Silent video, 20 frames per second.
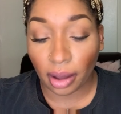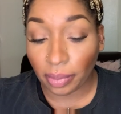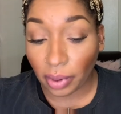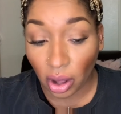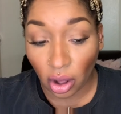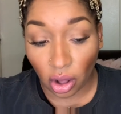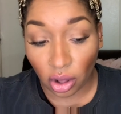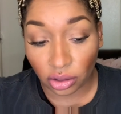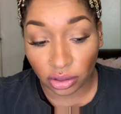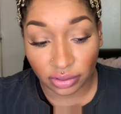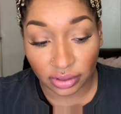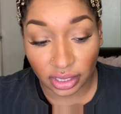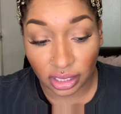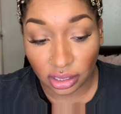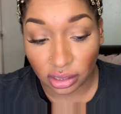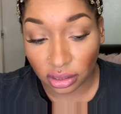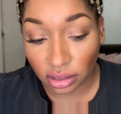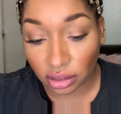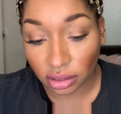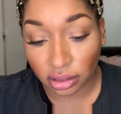I bought all of
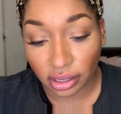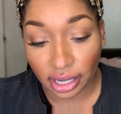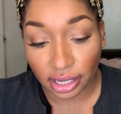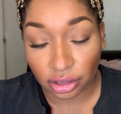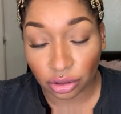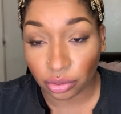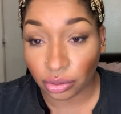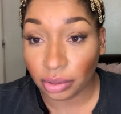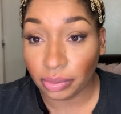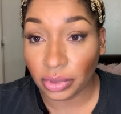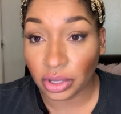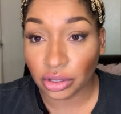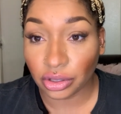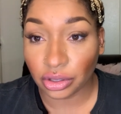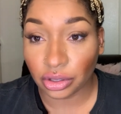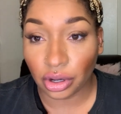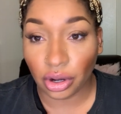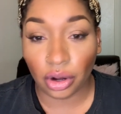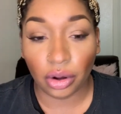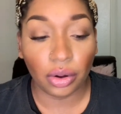these like three months
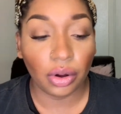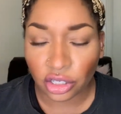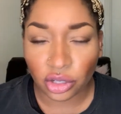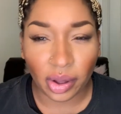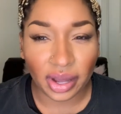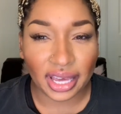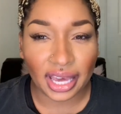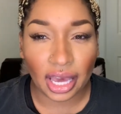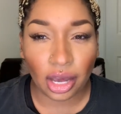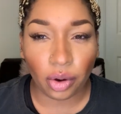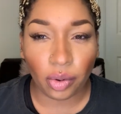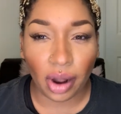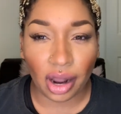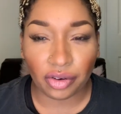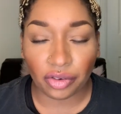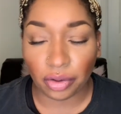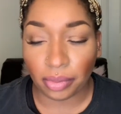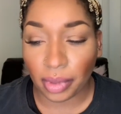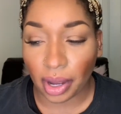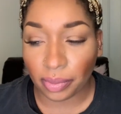ago. So I can't quite
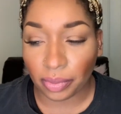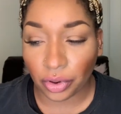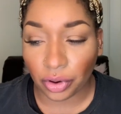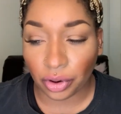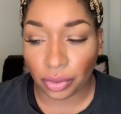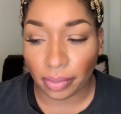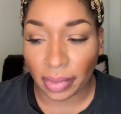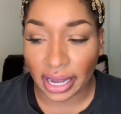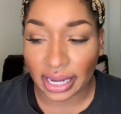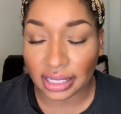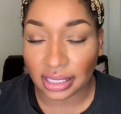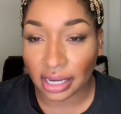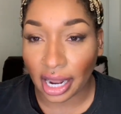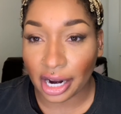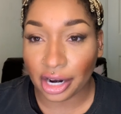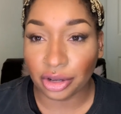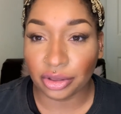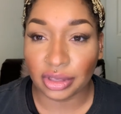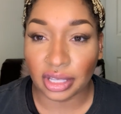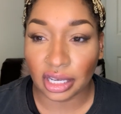remember my
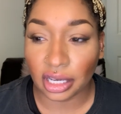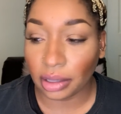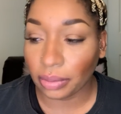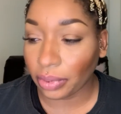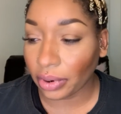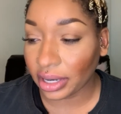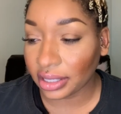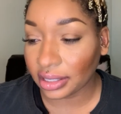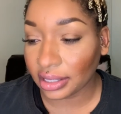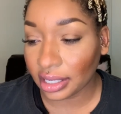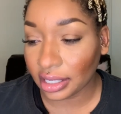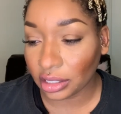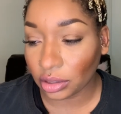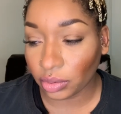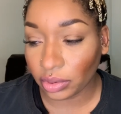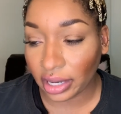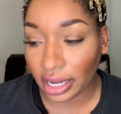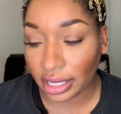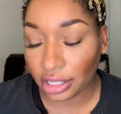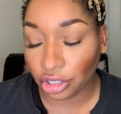entire thinking process
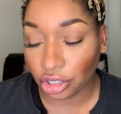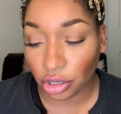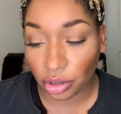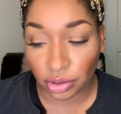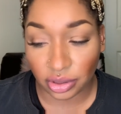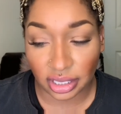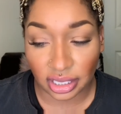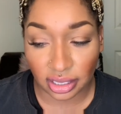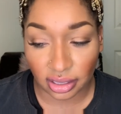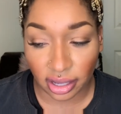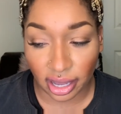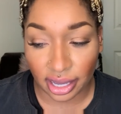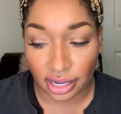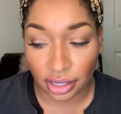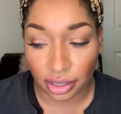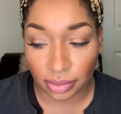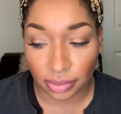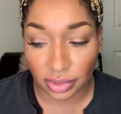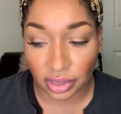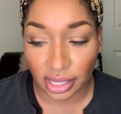when I chose these
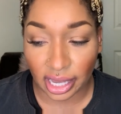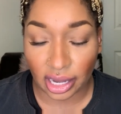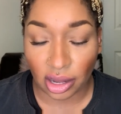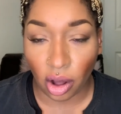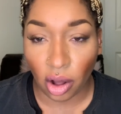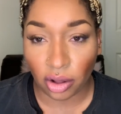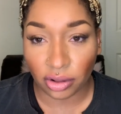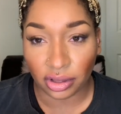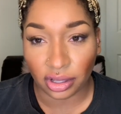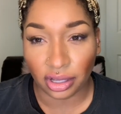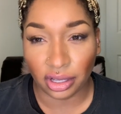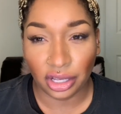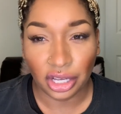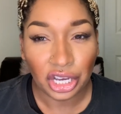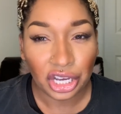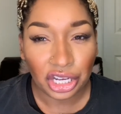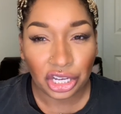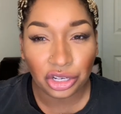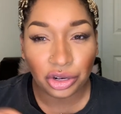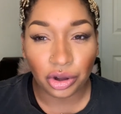items, like all the,
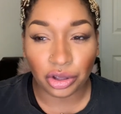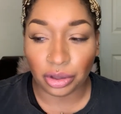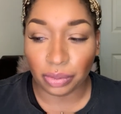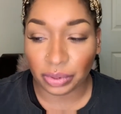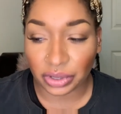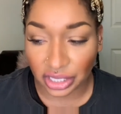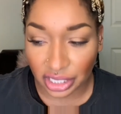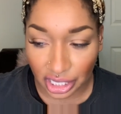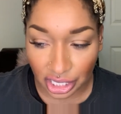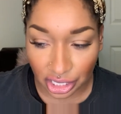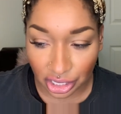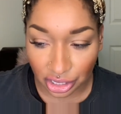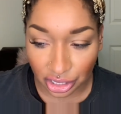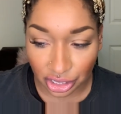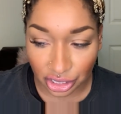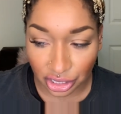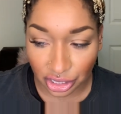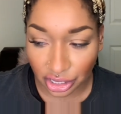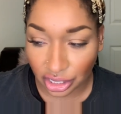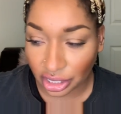you know, the particulars.